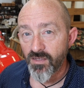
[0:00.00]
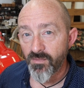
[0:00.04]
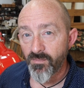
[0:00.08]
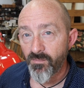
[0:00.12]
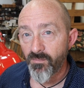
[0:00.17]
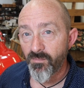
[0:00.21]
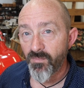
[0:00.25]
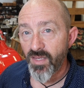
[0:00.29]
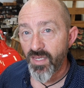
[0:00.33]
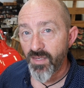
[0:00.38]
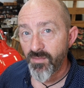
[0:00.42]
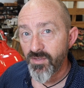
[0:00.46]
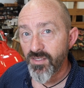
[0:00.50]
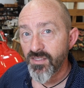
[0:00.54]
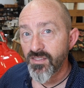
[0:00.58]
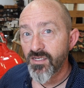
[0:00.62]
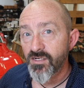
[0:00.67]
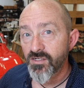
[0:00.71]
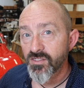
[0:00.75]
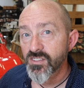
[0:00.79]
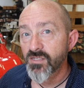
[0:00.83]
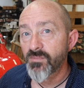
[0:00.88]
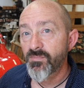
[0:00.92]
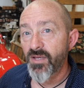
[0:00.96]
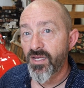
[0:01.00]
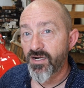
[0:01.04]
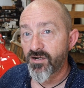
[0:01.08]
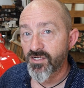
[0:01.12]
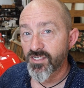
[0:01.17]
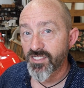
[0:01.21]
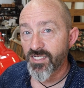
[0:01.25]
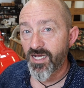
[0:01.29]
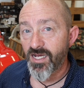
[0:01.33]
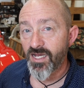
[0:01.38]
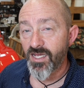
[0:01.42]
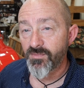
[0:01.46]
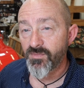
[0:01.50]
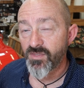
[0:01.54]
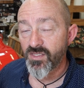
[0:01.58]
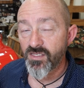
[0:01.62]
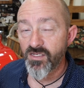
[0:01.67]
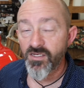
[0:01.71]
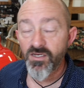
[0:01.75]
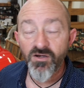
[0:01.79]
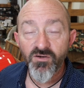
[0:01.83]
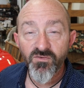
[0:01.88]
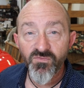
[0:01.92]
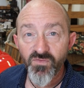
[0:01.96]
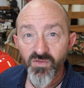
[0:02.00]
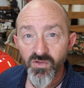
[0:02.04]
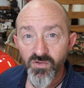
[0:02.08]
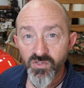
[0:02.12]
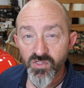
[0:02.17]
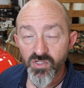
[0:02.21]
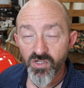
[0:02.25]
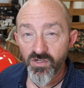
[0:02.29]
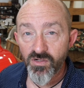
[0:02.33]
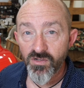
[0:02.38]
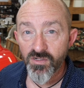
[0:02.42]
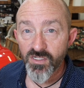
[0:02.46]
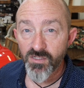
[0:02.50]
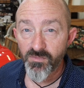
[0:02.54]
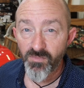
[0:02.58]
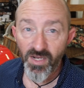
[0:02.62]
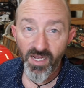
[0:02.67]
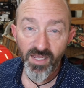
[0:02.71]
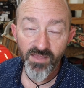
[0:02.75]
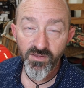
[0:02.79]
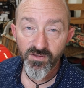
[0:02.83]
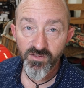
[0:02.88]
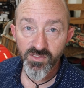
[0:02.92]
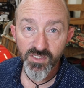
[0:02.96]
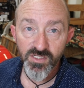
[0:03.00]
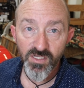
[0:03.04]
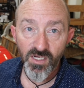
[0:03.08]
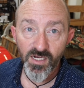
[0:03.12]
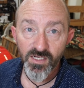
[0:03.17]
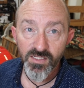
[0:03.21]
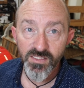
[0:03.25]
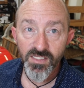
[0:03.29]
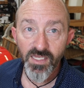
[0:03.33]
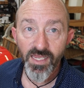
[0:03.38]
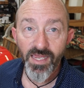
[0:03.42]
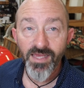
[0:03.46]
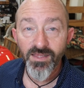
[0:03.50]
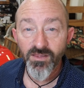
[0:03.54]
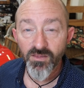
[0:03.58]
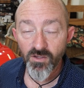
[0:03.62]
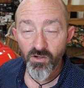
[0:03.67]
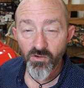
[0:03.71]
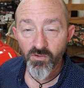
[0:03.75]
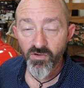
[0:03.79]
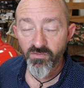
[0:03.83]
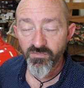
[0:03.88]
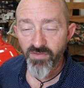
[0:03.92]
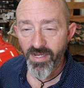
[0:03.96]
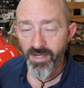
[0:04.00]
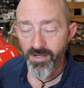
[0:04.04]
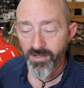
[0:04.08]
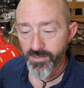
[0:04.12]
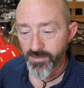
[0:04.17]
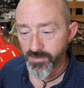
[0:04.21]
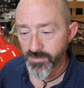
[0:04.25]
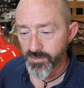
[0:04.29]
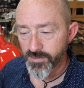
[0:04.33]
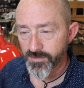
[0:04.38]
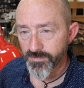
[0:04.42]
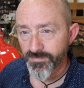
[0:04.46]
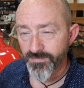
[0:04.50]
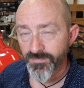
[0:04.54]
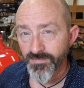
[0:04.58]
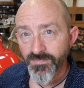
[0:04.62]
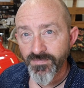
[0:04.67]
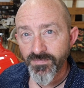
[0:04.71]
maybe there's a better time in the near future to buy those stocks at lower values.